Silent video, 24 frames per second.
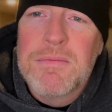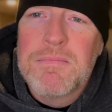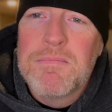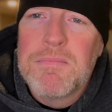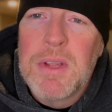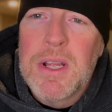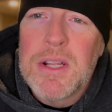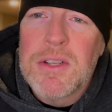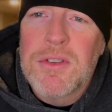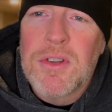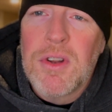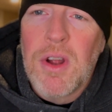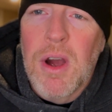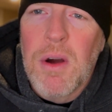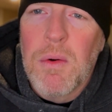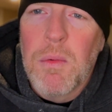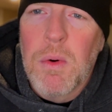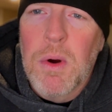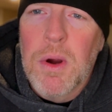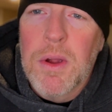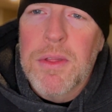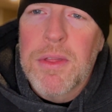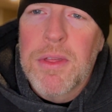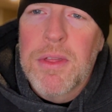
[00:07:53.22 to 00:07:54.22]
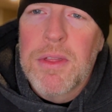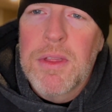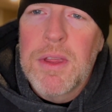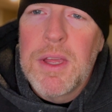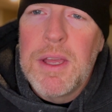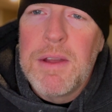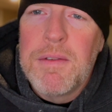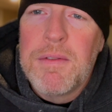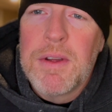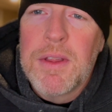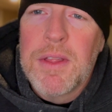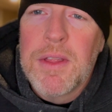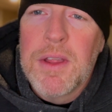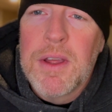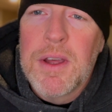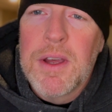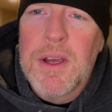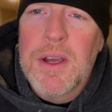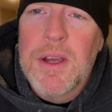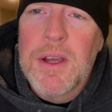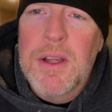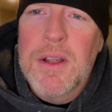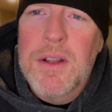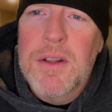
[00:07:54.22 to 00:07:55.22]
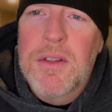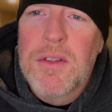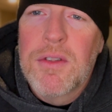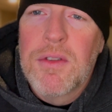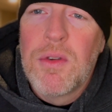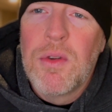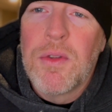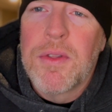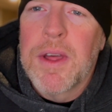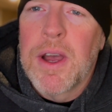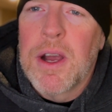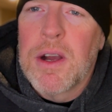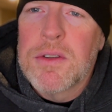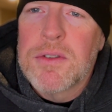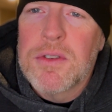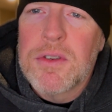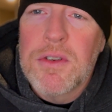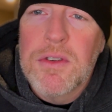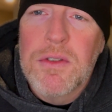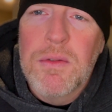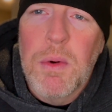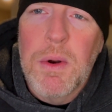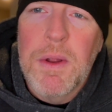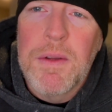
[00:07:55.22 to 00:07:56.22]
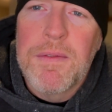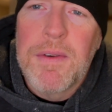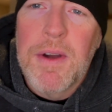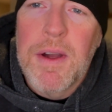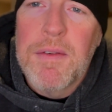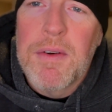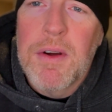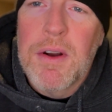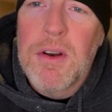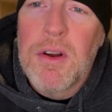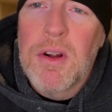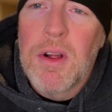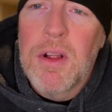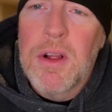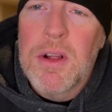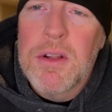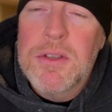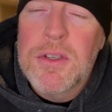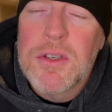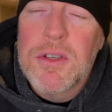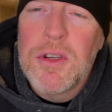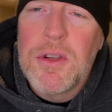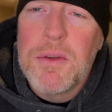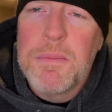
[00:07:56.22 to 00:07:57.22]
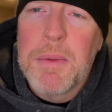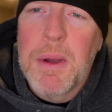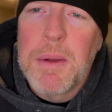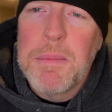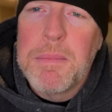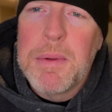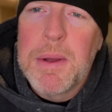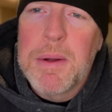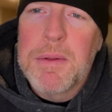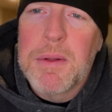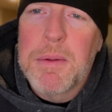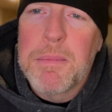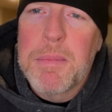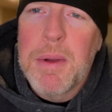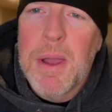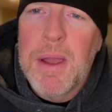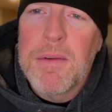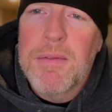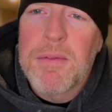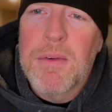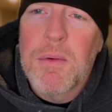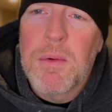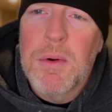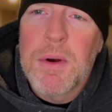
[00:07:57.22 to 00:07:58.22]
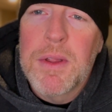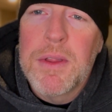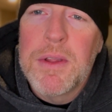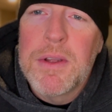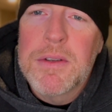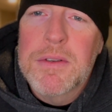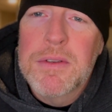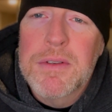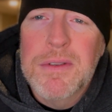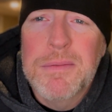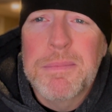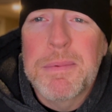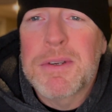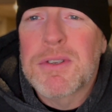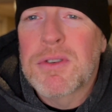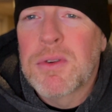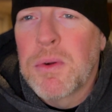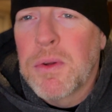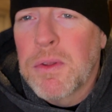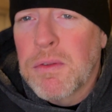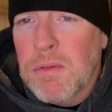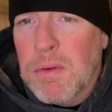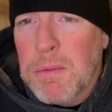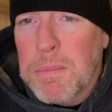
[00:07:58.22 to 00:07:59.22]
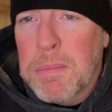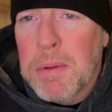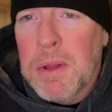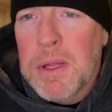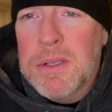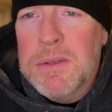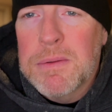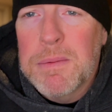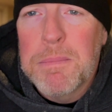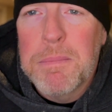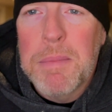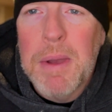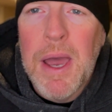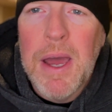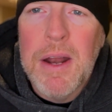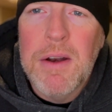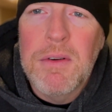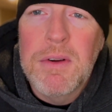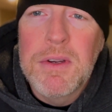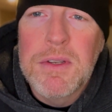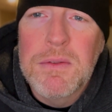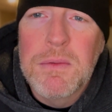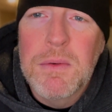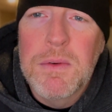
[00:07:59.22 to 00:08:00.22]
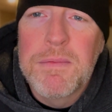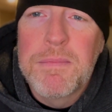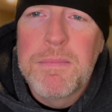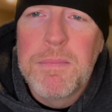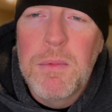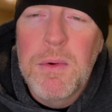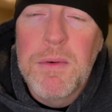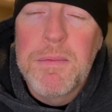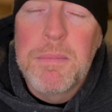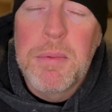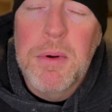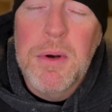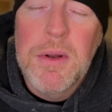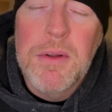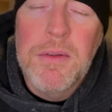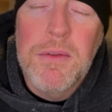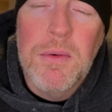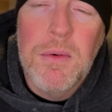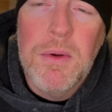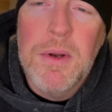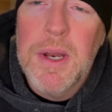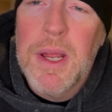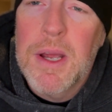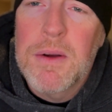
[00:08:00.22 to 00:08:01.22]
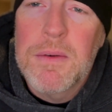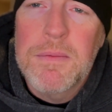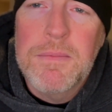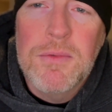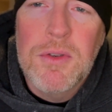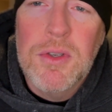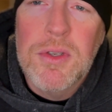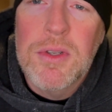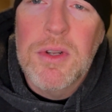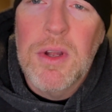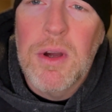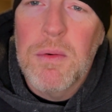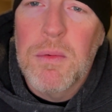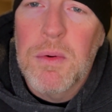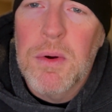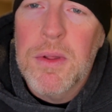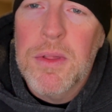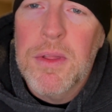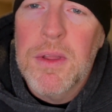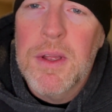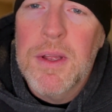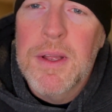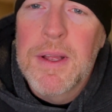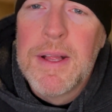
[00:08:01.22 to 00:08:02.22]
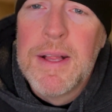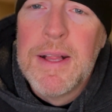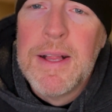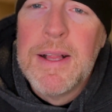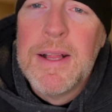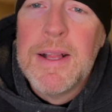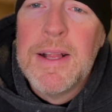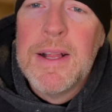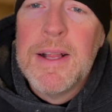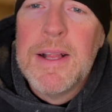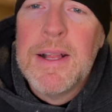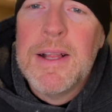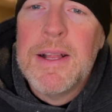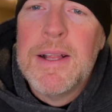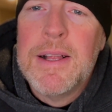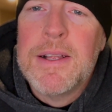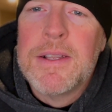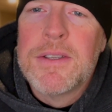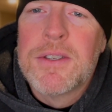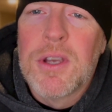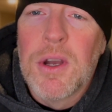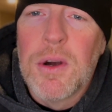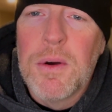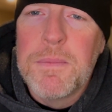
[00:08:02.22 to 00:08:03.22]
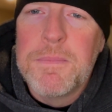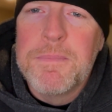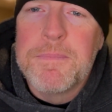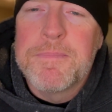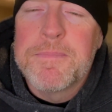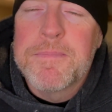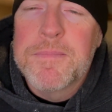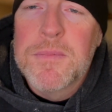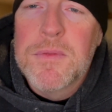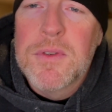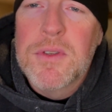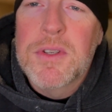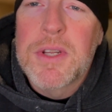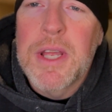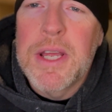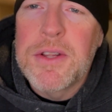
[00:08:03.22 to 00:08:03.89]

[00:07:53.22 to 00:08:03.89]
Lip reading: It's not worth even the $2,000 or $2,500 you might be able to pay for one of these, especially with the replacement batteries we've put into it now. Just not worth it. So stay